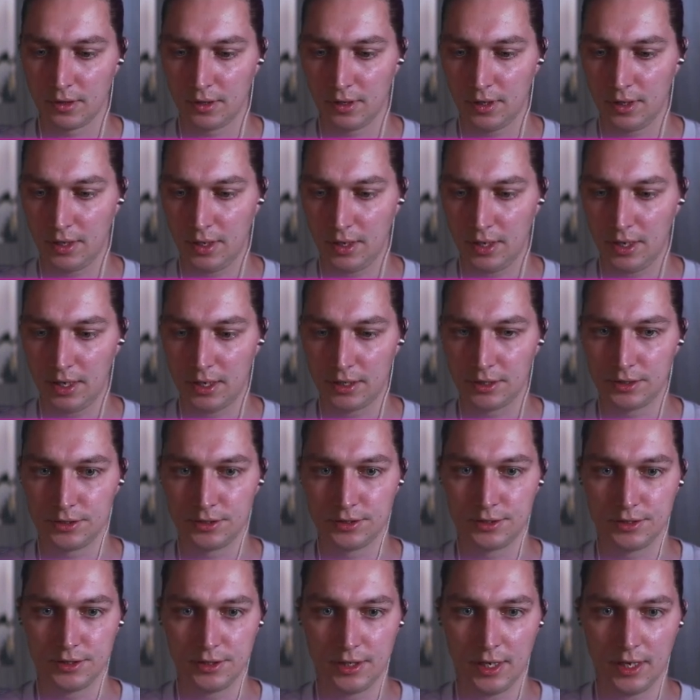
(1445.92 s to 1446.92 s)

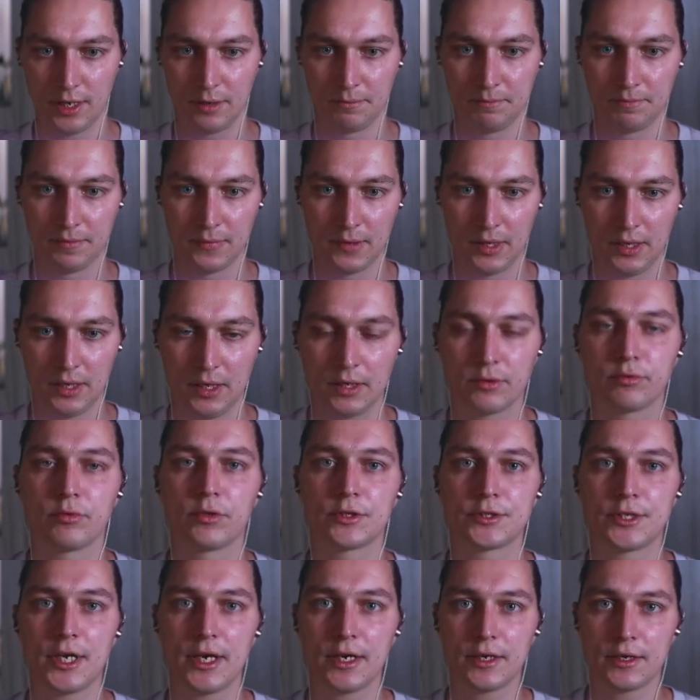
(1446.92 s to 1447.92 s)
And yeah, it will
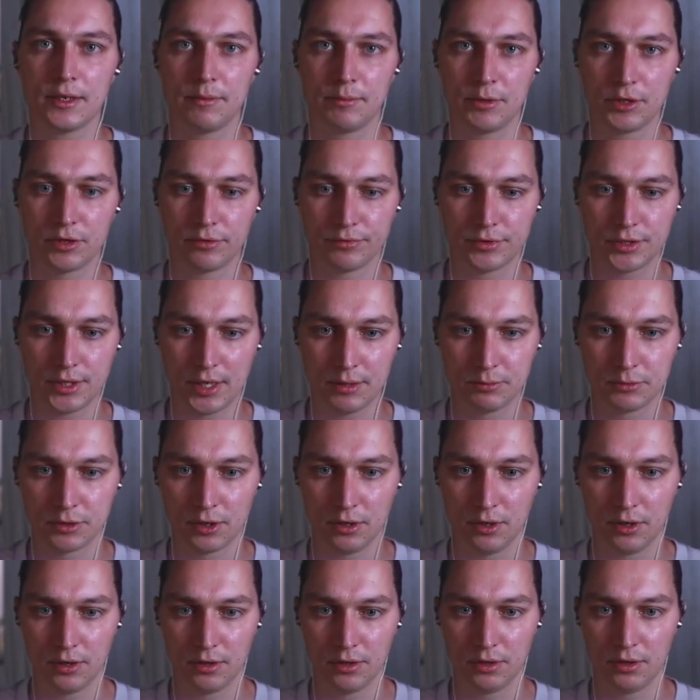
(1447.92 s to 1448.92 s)
take a bit of time to
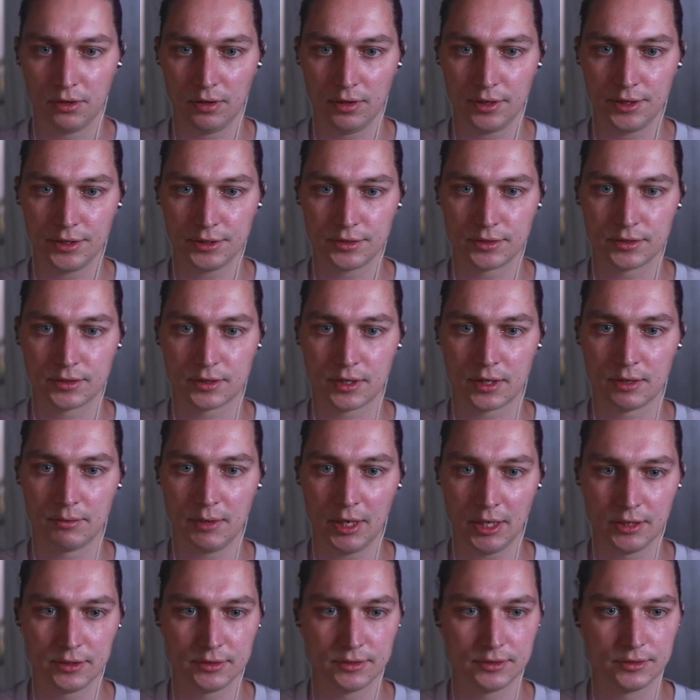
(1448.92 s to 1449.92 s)
learn all these
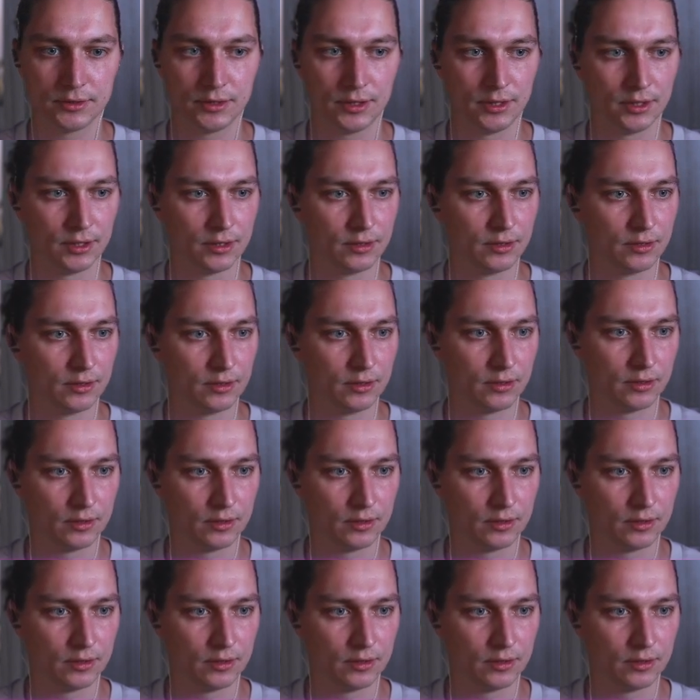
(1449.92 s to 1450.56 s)
commands in